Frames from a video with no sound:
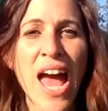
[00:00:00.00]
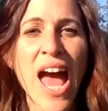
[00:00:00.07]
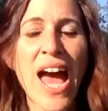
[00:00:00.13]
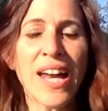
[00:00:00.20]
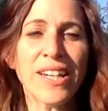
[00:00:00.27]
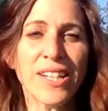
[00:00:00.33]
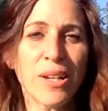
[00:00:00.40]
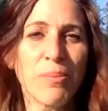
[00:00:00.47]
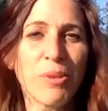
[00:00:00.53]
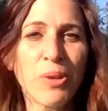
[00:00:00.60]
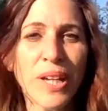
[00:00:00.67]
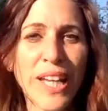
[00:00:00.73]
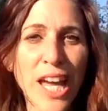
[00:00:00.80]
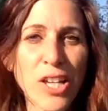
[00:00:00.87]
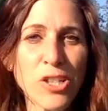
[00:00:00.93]
and
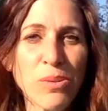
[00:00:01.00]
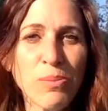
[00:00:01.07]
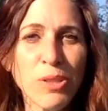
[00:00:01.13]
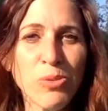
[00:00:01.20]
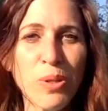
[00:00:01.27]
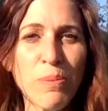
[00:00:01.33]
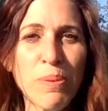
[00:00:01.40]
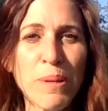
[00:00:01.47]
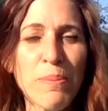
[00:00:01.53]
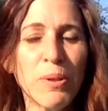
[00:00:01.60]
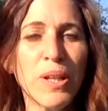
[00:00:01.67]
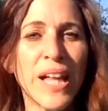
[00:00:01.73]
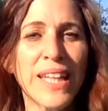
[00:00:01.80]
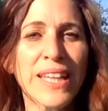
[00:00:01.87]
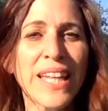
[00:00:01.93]
communication between
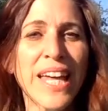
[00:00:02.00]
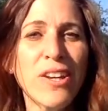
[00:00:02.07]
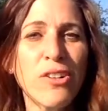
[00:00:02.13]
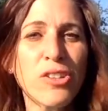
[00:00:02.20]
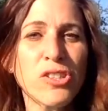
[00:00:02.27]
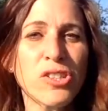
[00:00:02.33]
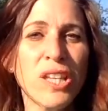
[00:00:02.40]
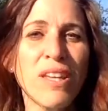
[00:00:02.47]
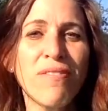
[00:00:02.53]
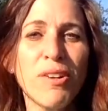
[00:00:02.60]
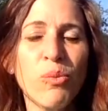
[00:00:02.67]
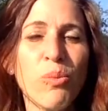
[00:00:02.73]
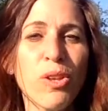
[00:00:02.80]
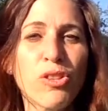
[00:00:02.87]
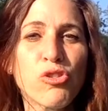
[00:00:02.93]
people, and later to
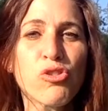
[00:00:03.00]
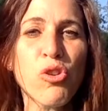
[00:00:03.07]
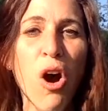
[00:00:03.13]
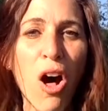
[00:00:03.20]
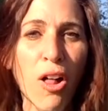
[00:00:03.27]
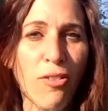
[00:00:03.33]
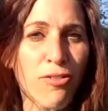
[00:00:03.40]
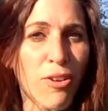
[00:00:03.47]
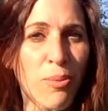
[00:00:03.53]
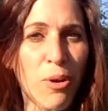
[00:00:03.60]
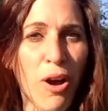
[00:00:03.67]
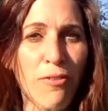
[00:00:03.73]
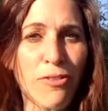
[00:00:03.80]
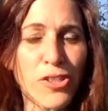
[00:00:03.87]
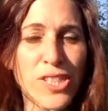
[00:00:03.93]
even withdrawal from
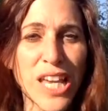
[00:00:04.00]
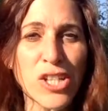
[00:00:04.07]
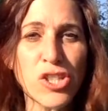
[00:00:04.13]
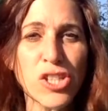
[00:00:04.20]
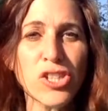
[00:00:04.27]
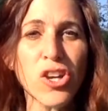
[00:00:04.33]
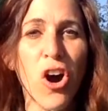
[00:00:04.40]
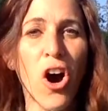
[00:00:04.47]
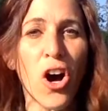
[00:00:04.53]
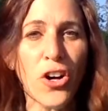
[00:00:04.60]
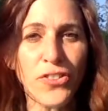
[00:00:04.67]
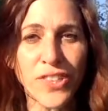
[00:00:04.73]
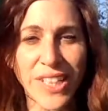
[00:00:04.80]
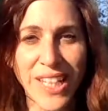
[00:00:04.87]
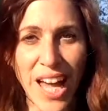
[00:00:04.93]
conversations
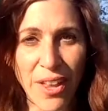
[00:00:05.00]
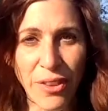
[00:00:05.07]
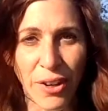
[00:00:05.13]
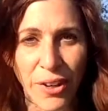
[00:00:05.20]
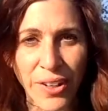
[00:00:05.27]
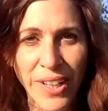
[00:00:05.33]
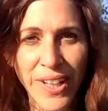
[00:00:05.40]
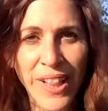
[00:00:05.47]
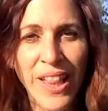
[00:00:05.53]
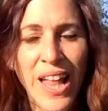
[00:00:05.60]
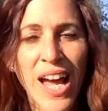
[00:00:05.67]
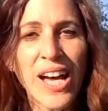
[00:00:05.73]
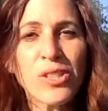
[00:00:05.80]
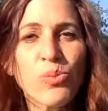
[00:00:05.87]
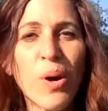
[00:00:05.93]
altogether,
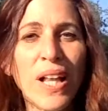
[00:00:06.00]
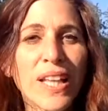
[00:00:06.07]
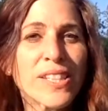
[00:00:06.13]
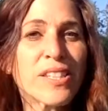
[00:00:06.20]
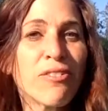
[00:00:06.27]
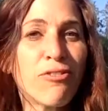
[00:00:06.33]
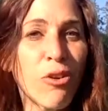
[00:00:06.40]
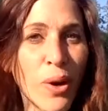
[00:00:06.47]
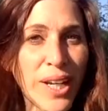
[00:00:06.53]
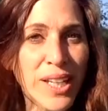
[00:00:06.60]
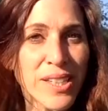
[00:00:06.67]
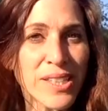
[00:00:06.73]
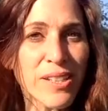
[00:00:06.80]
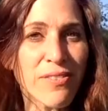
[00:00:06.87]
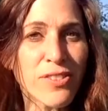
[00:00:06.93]
as well as
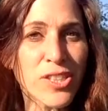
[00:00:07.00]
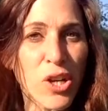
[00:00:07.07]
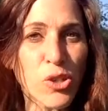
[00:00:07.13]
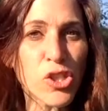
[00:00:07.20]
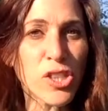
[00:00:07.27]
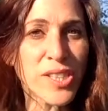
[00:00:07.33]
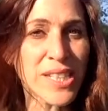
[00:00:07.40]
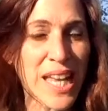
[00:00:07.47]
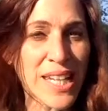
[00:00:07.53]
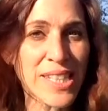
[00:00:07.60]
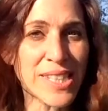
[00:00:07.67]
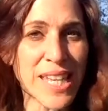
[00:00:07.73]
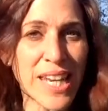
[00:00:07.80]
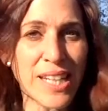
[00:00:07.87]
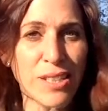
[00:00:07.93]
avoidance of social
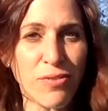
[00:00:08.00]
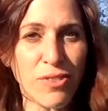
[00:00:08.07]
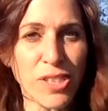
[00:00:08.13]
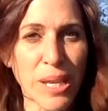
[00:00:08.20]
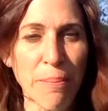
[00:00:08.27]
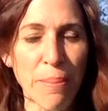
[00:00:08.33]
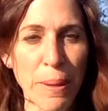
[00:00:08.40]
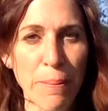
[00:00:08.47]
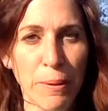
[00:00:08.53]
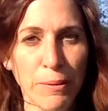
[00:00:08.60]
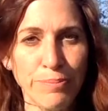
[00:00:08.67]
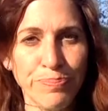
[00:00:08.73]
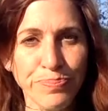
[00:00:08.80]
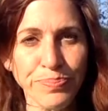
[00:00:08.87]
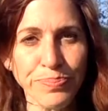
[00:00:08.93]
set settings for some people.